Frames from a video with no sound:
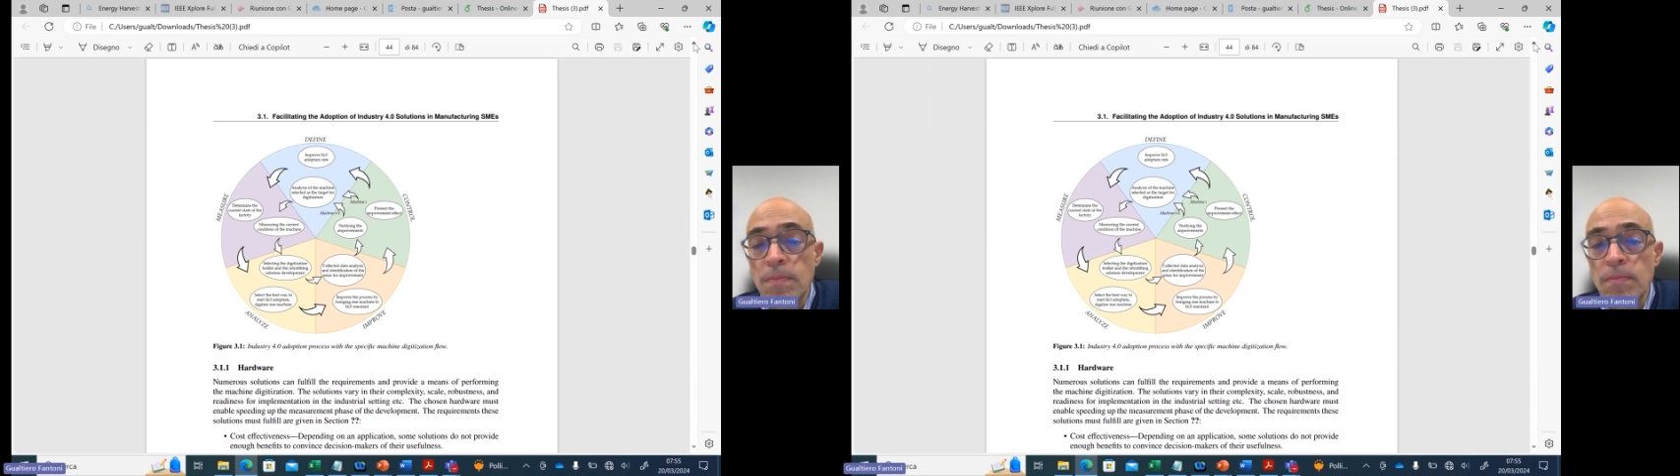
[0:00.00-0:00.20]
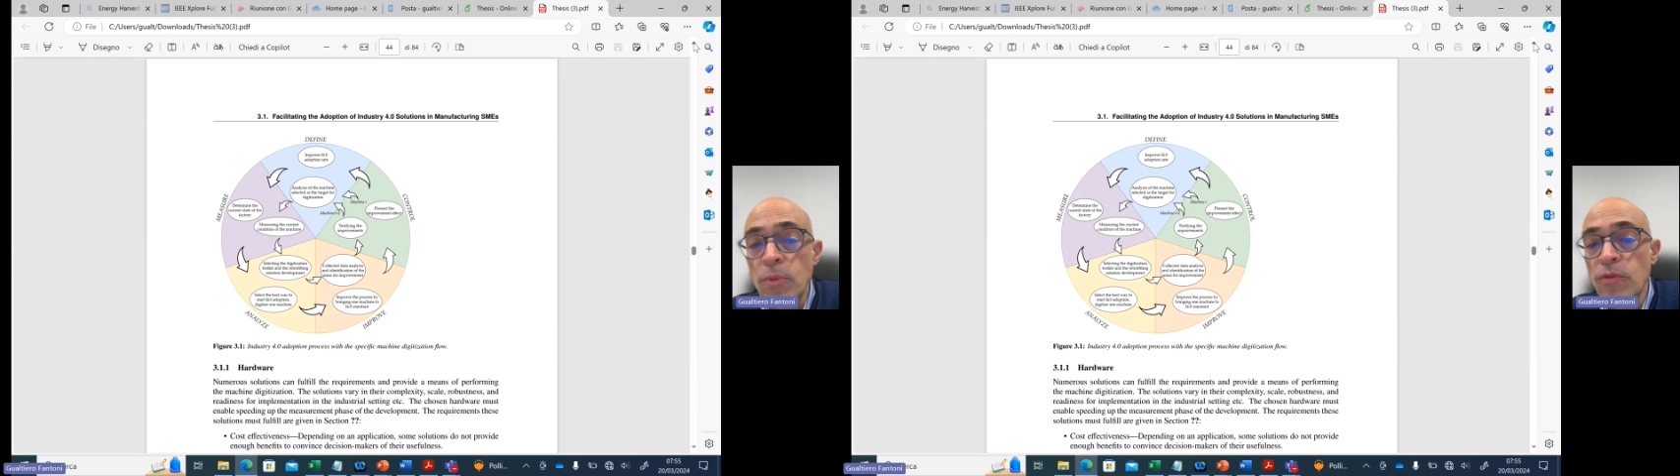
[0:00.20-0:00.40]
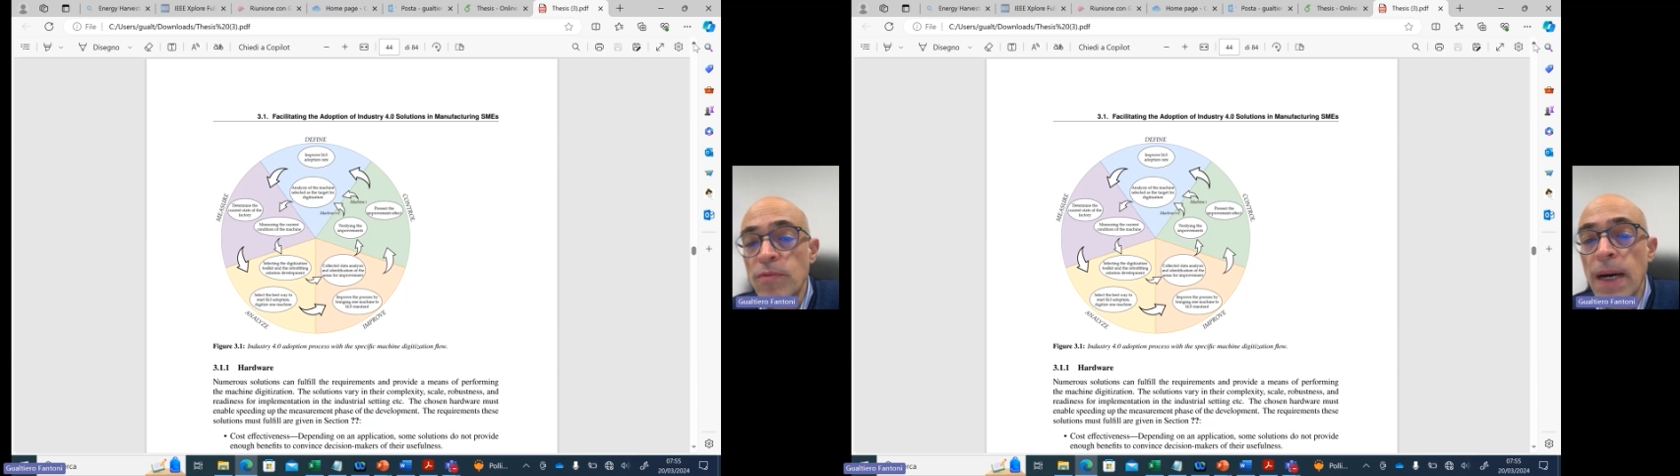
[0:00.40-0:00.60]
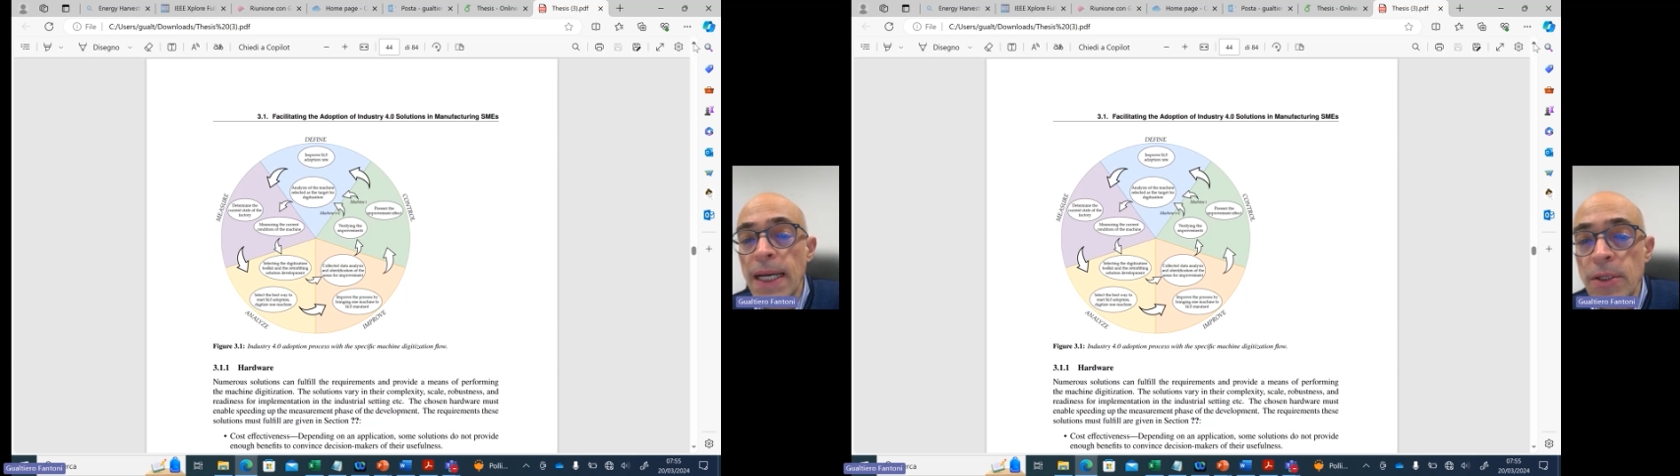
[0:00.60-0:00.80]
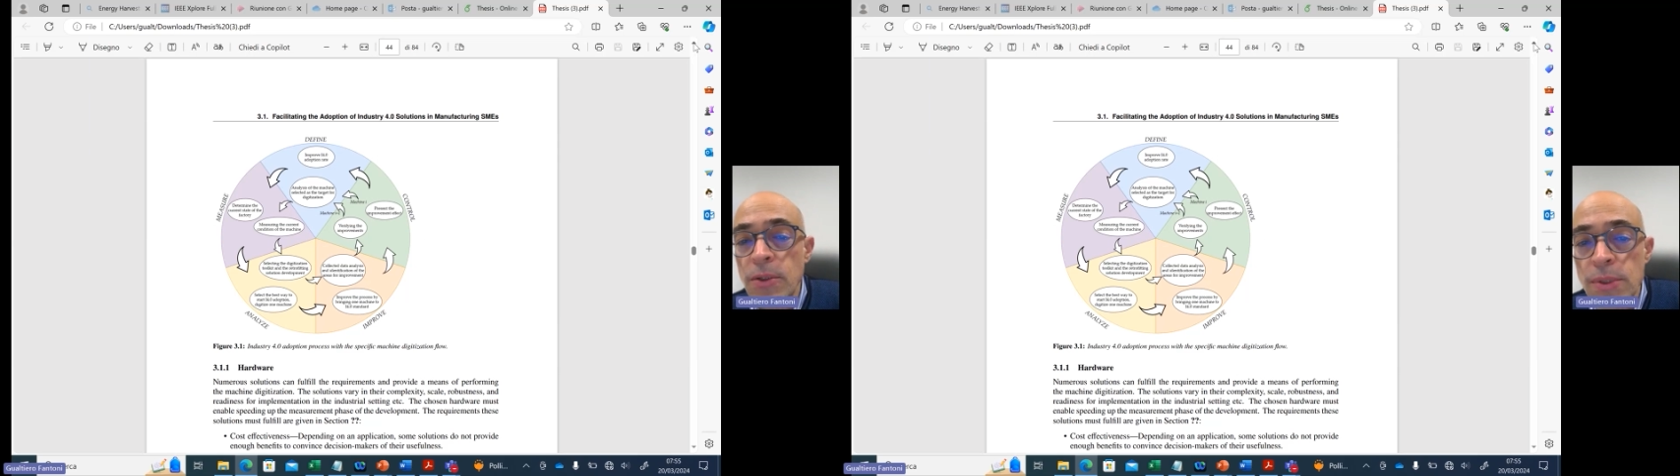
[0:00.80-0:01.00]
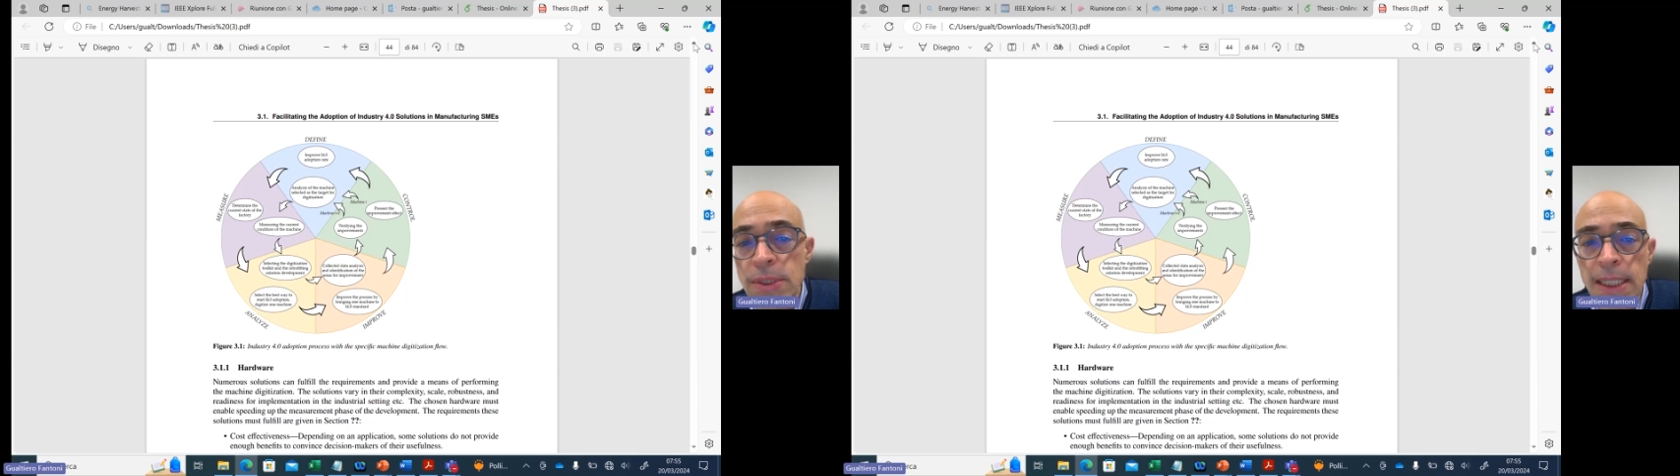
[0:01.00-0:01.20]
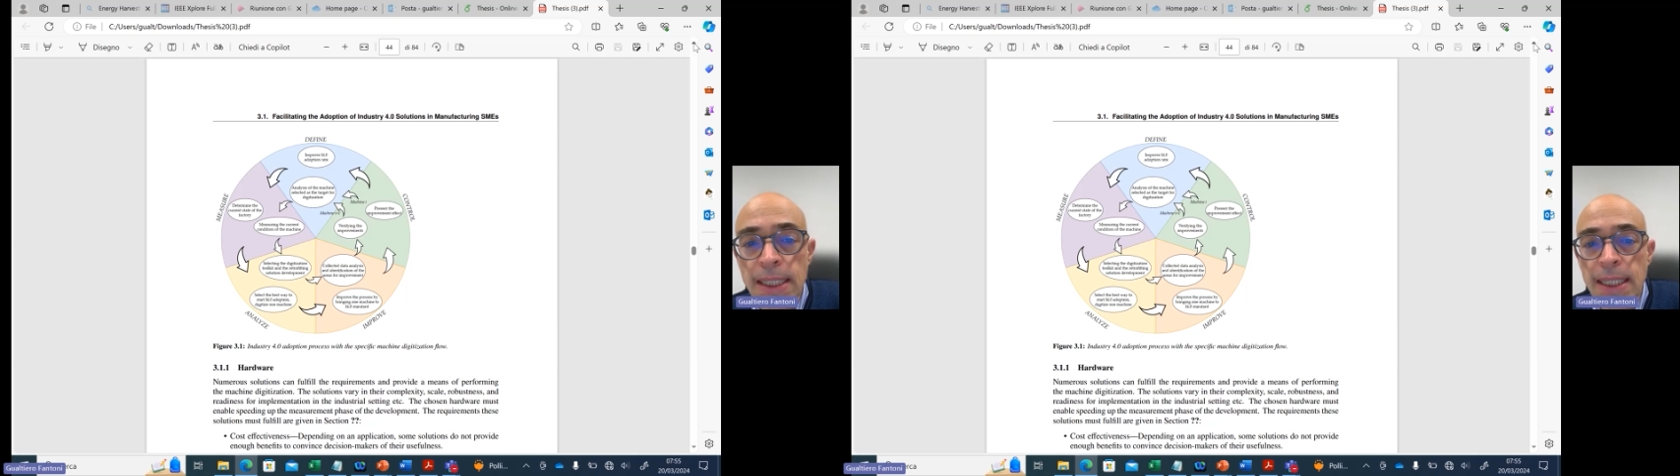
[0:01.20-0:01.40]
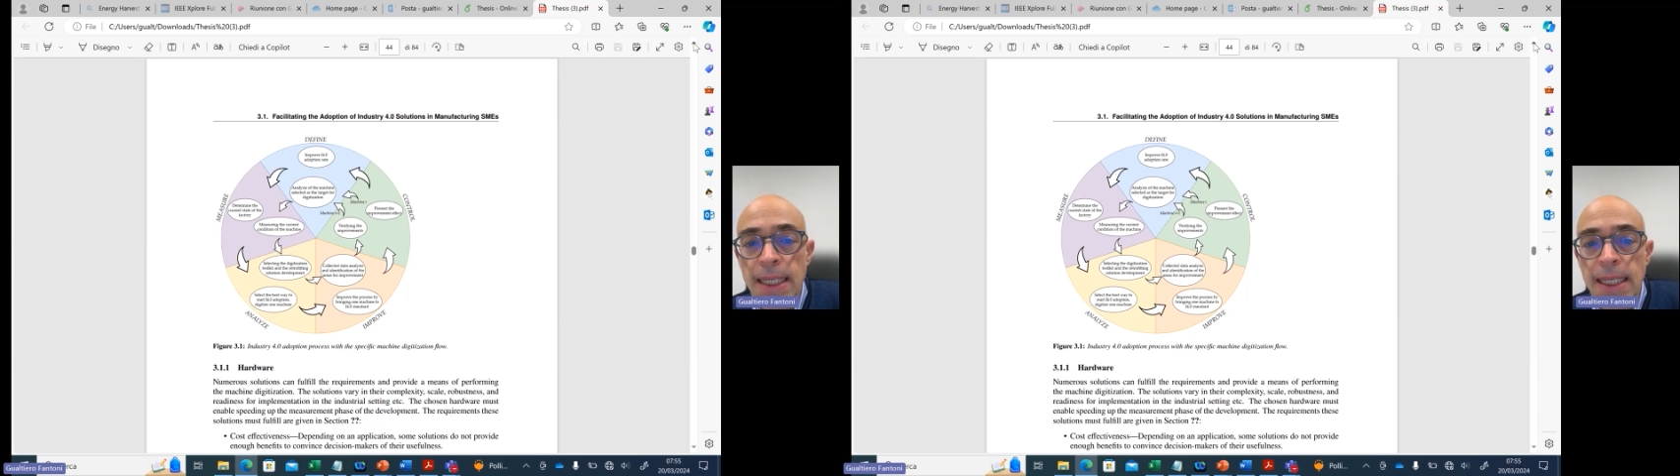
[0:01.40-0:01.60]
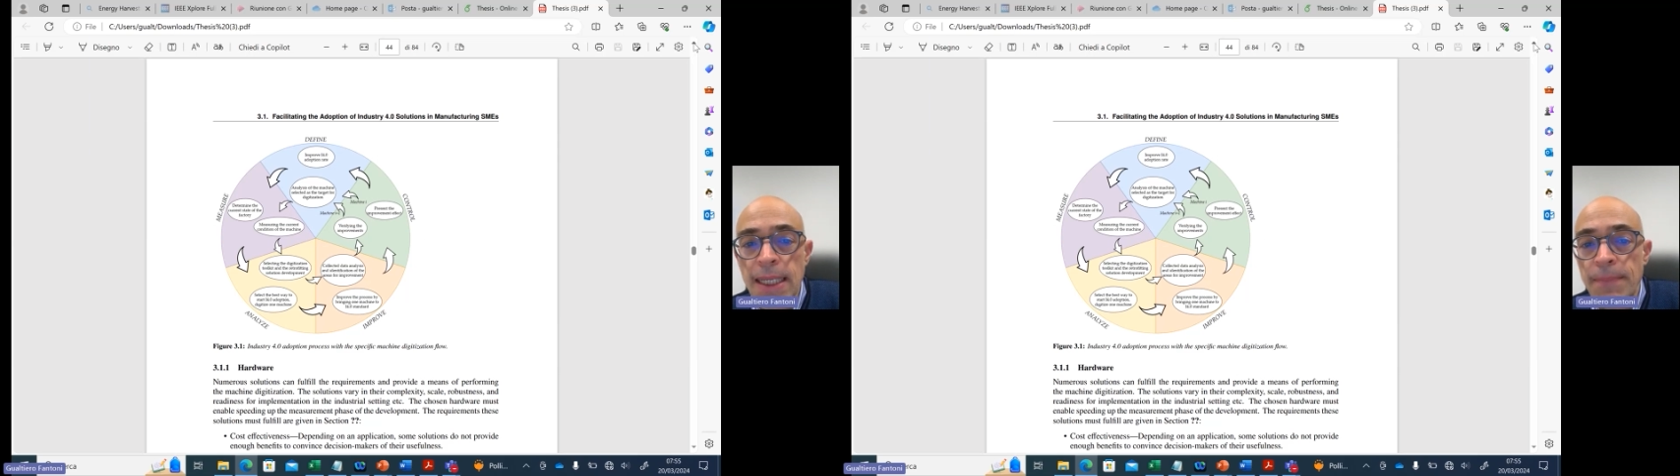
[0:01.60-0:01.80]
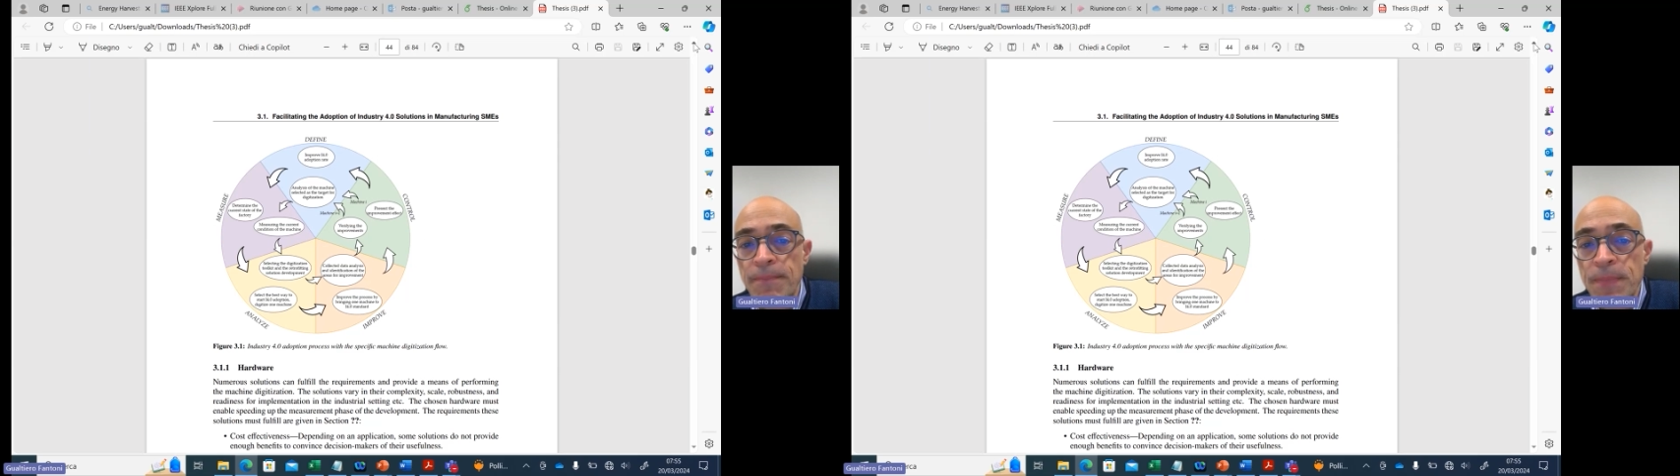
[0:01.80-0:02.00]
move by using
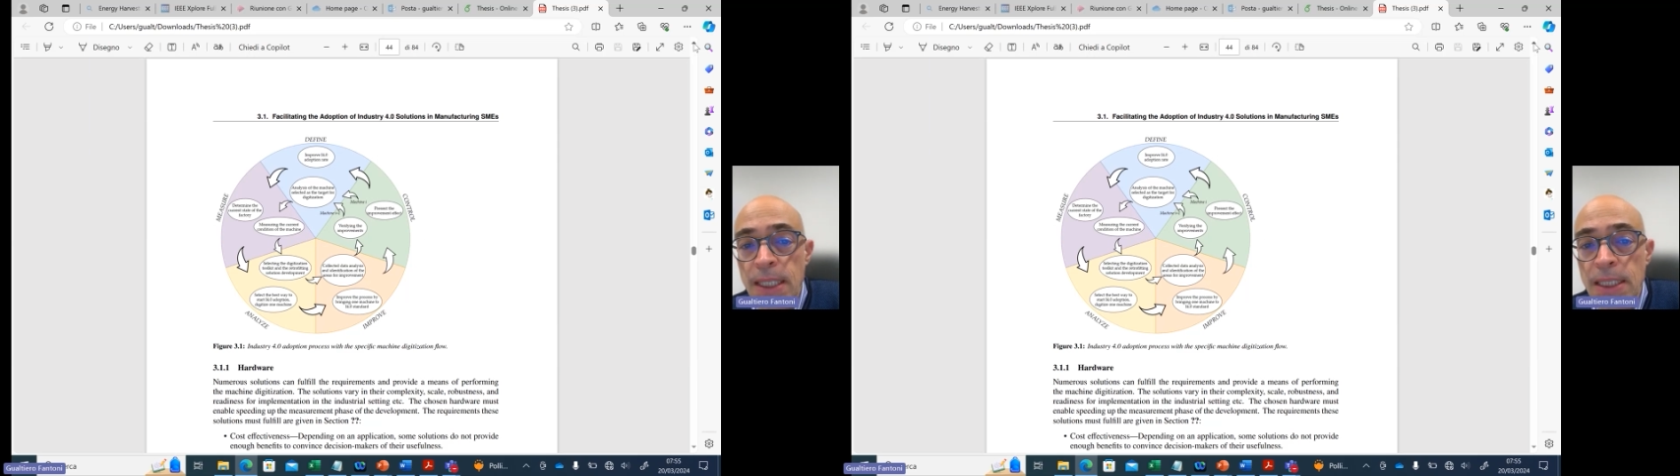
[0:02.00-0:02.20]
the